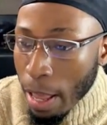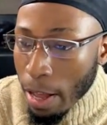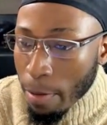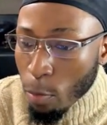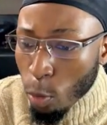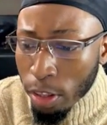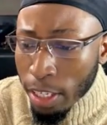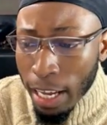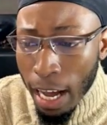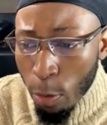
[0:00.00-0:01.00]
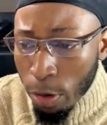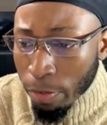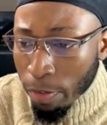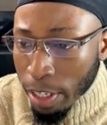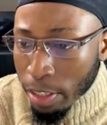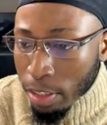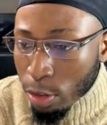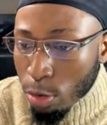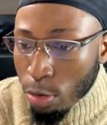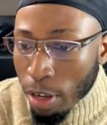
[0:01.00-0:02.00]
One thing I would fix
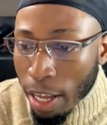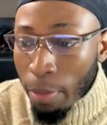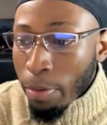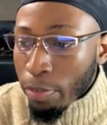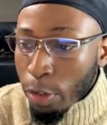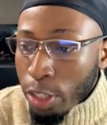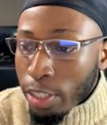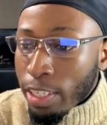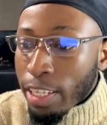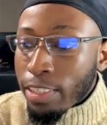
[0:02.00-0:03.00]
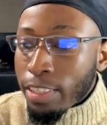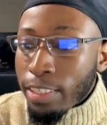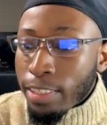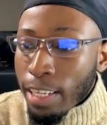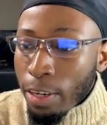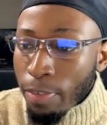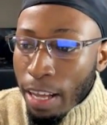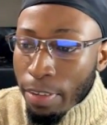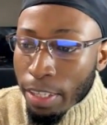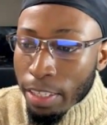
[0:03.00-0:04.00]
to help conversions is, instead of
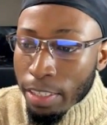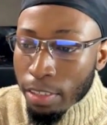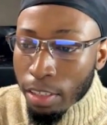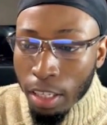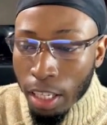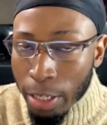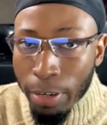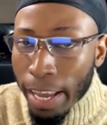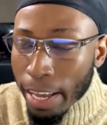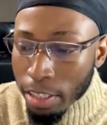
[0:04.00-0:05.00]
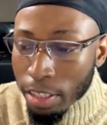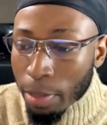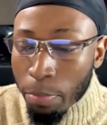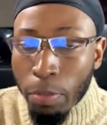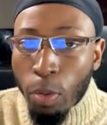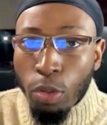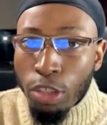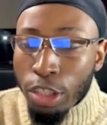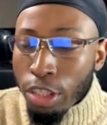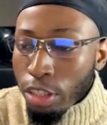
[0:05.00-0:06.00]
having this clear X that people will
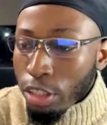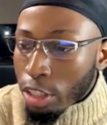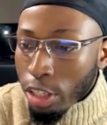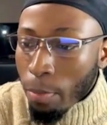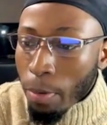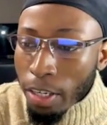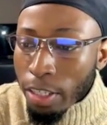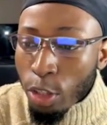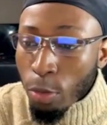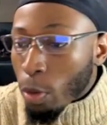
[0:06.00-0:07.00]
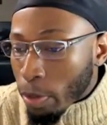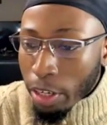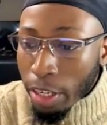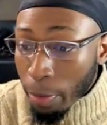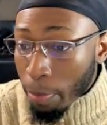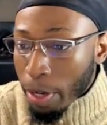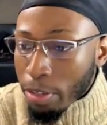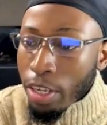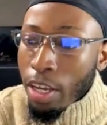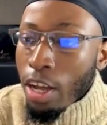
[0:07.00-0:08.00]
just jump on it the moment it appears,